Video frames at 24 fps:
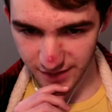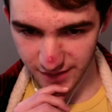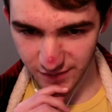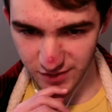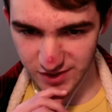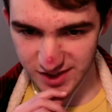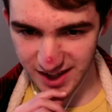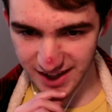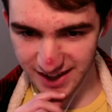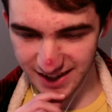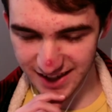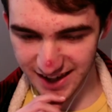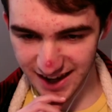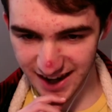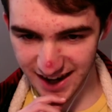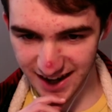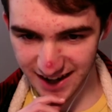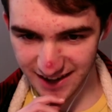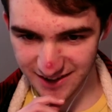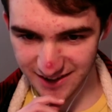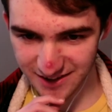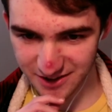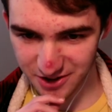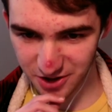If it's that
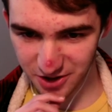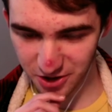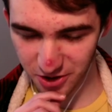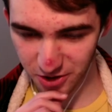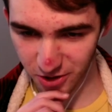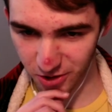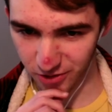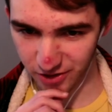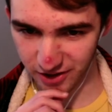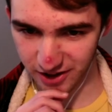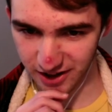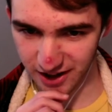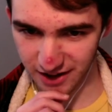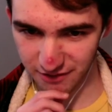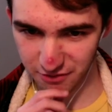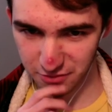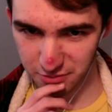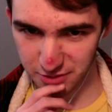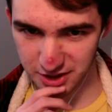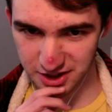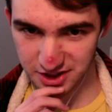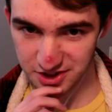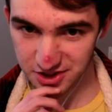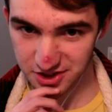cat girl, then
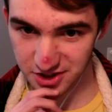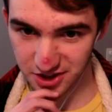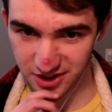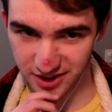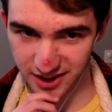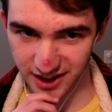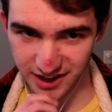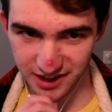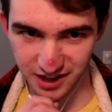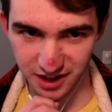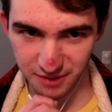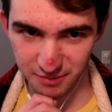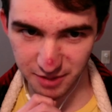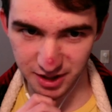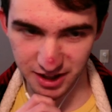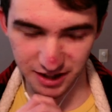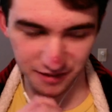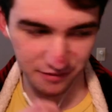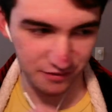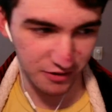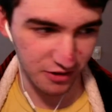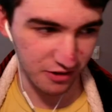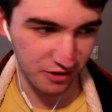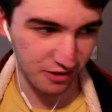everybody saw that coming,
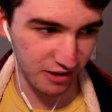I feel